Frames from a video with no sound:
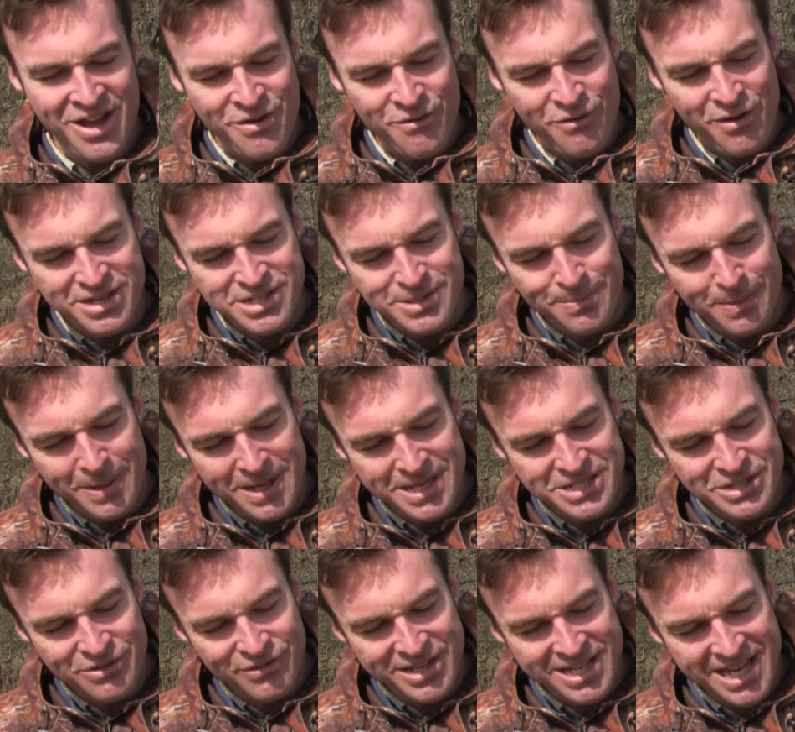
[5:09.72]
Right, it's a
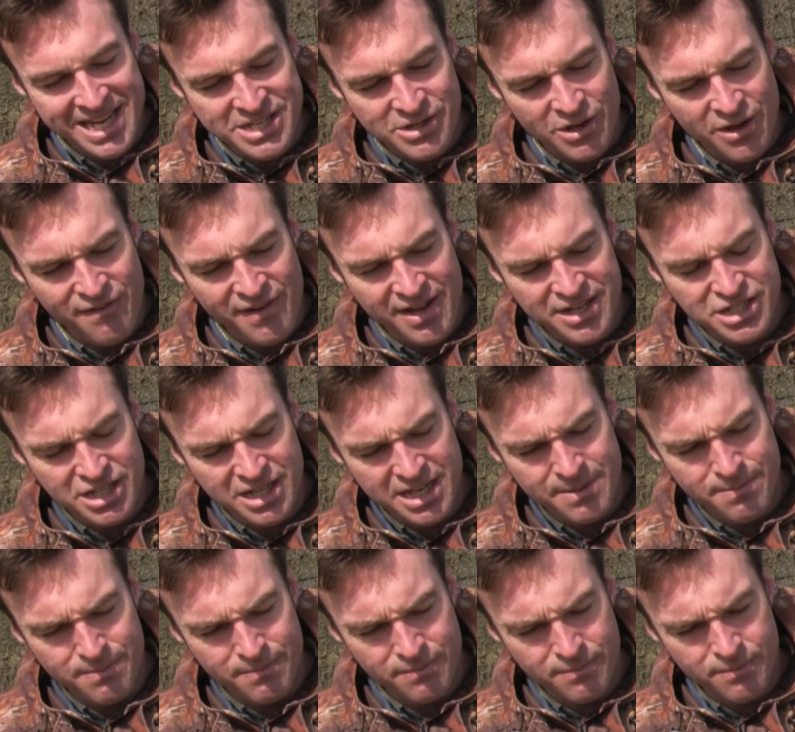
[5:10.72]
blustery day, so I've
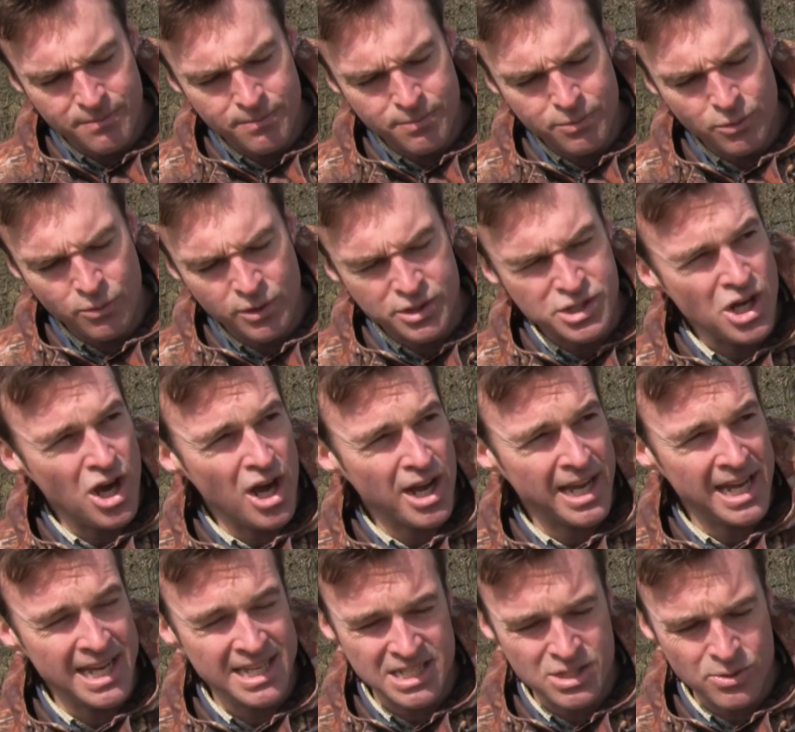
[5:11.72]
actually brought the
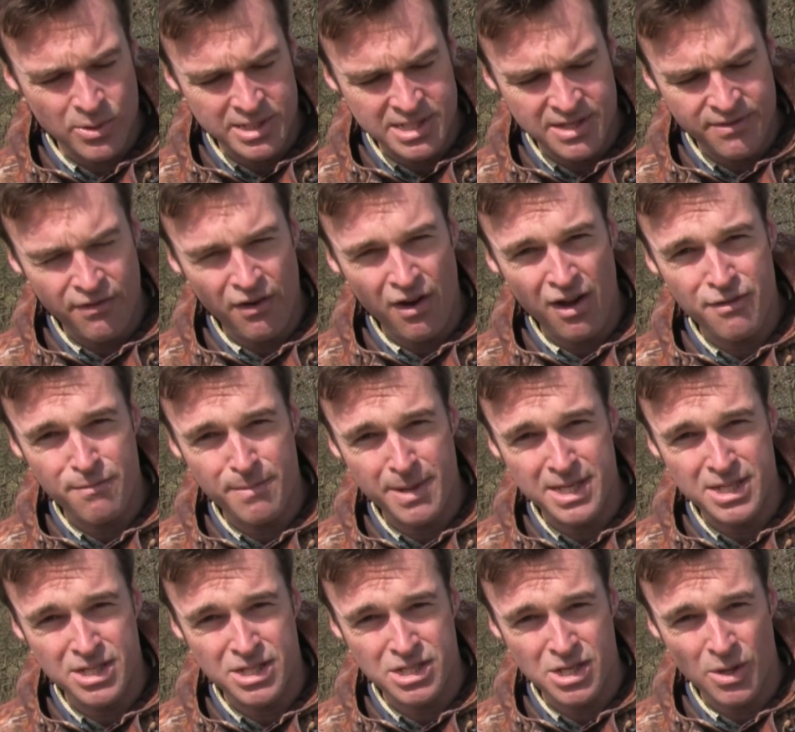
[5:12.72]
target into 25
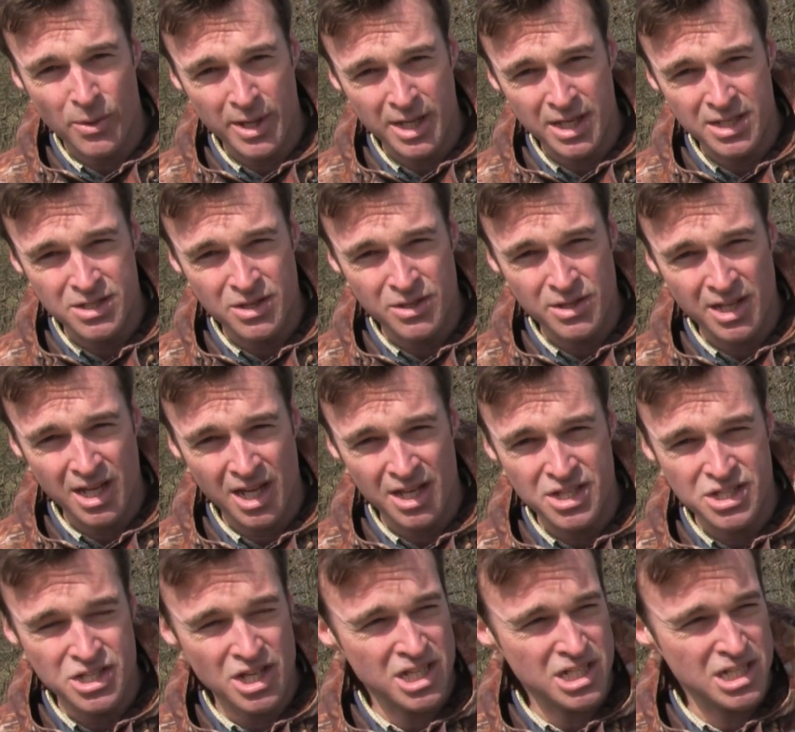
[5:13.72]
metres so I can do the
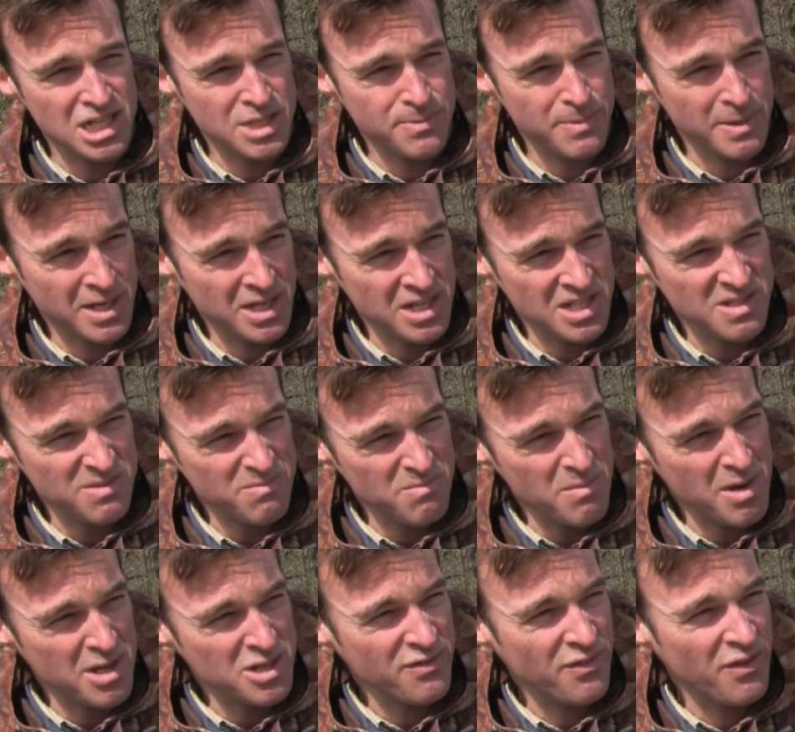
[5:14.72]
gun justice, because
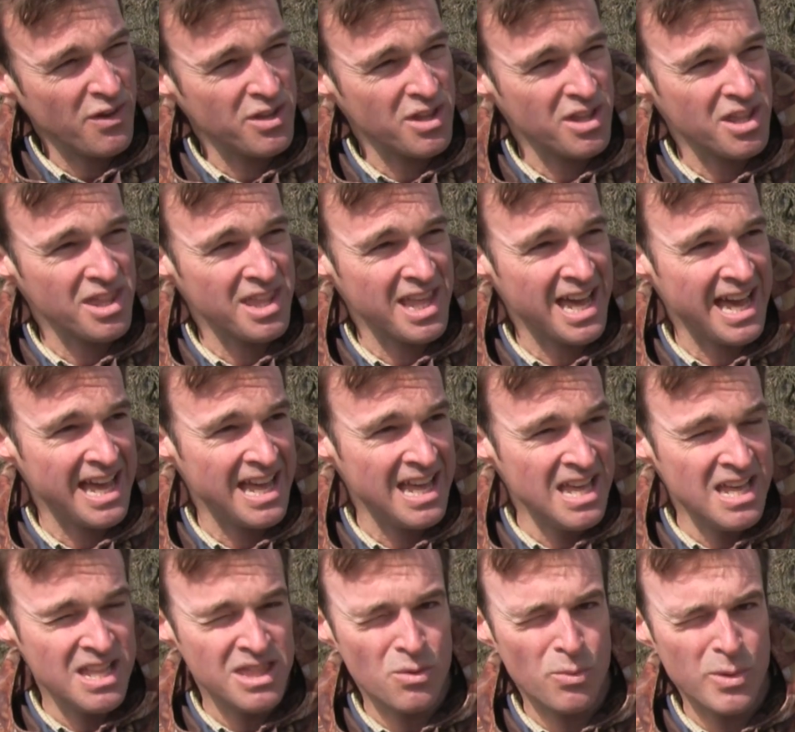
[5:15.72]
much further than that
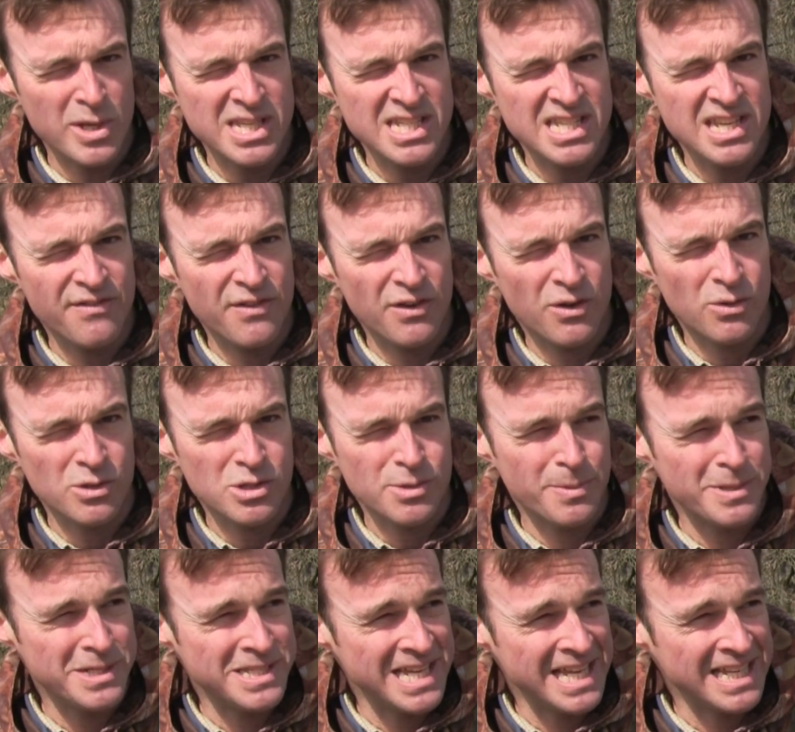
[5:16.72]
the wind's difficult to
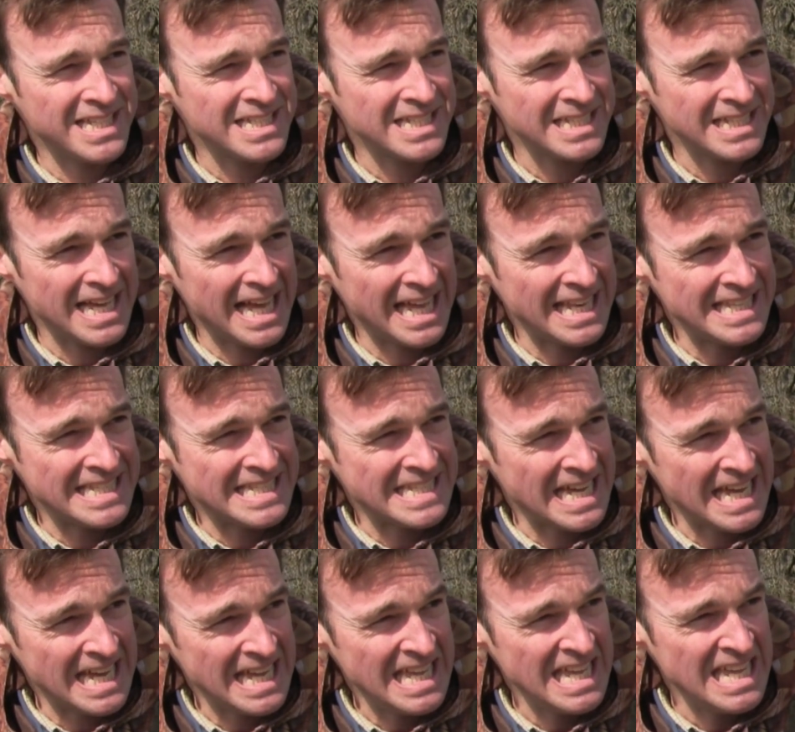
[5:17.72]
predict and
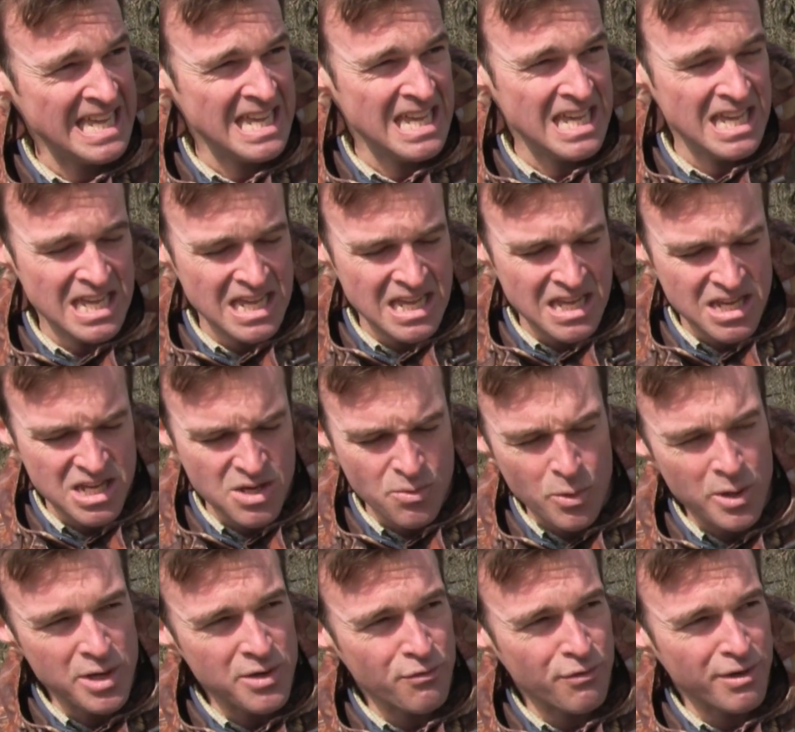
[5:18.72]
you
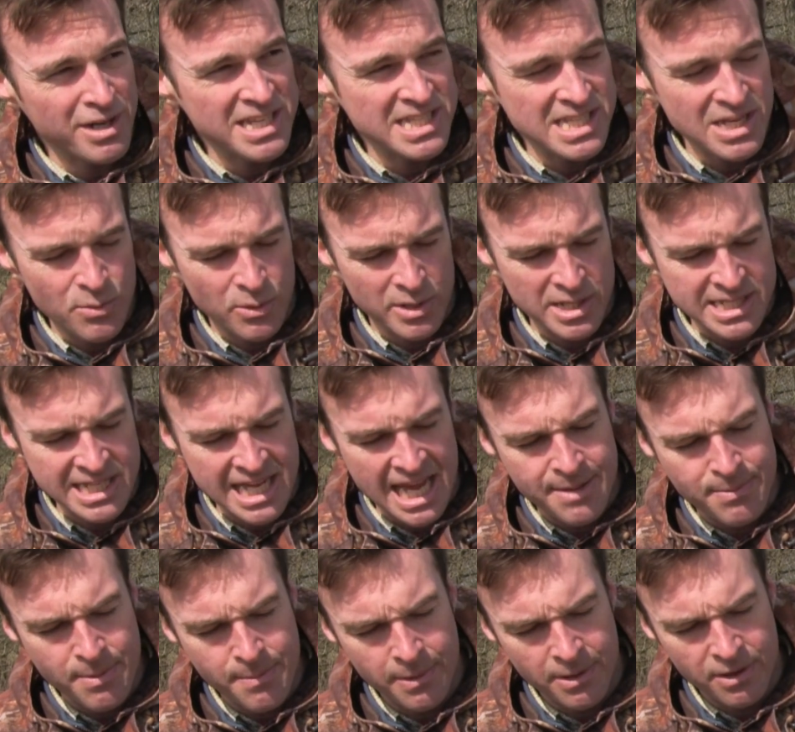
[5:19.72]
wouldn't really see what it's
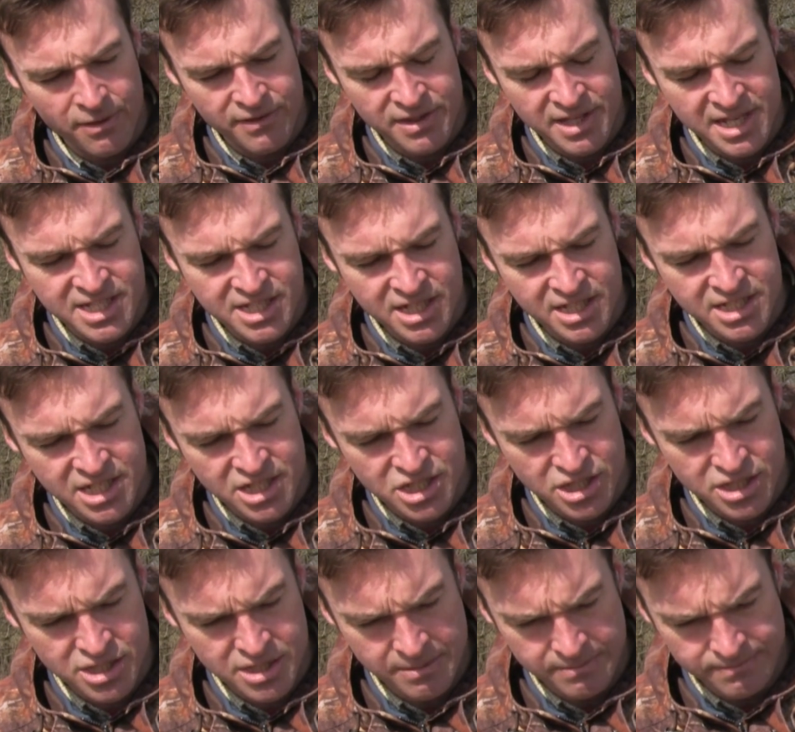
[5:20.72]
capable of in these
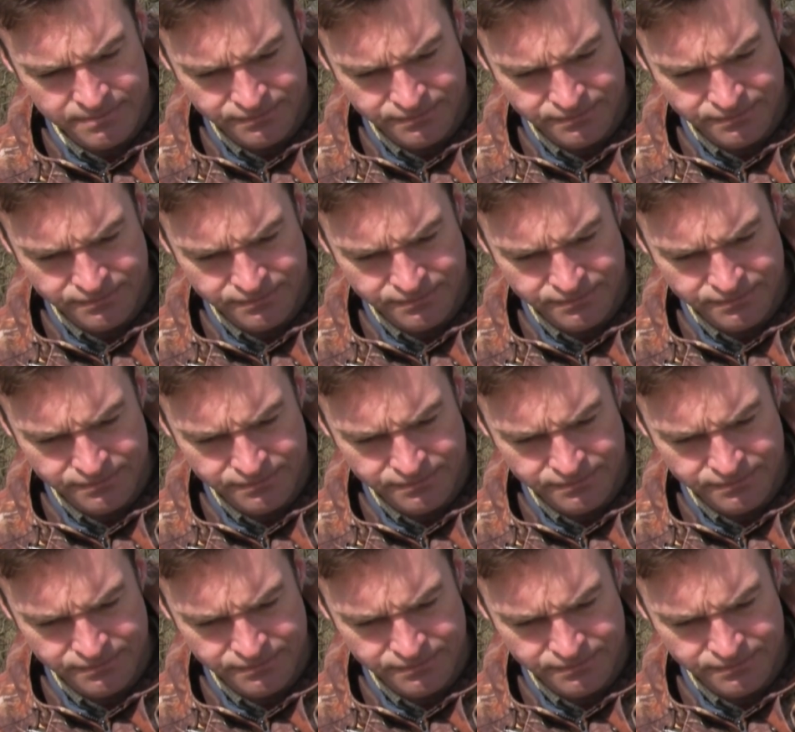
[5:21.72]
conditions.